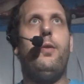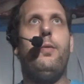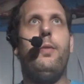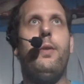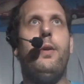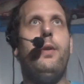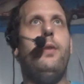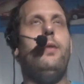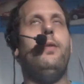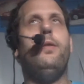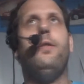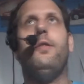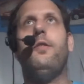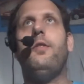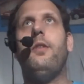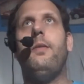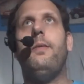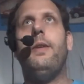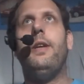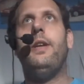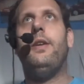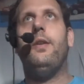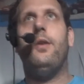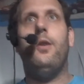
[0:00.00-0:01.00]
and somebody
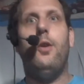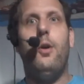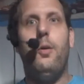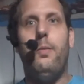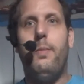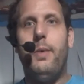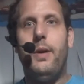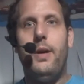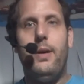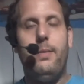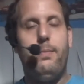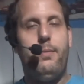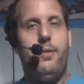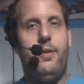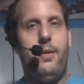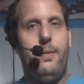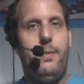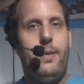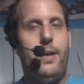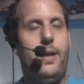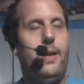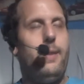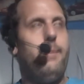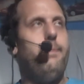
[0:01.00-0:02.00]
could open up something.
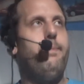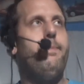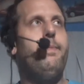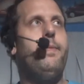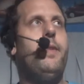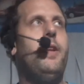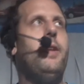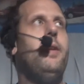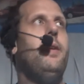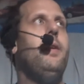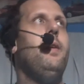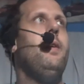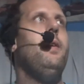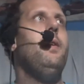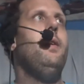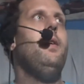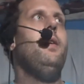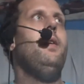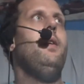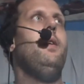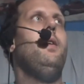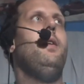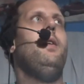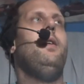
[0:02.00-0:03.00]

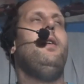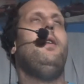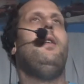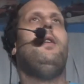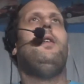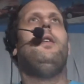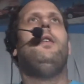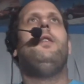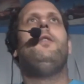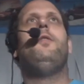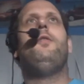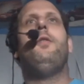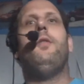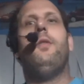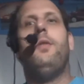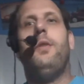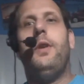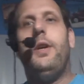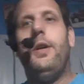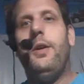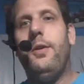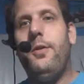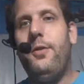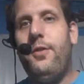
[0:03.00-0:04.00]
So
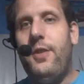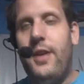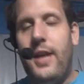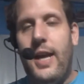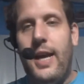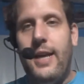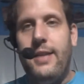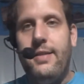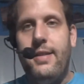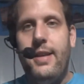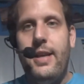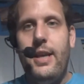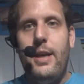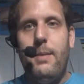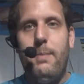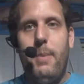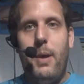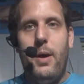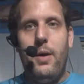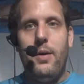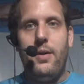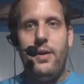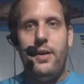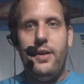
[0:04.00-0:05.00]
here's the IT part
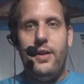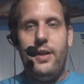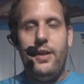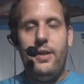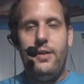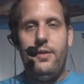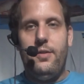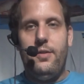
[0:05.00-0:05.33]
of this.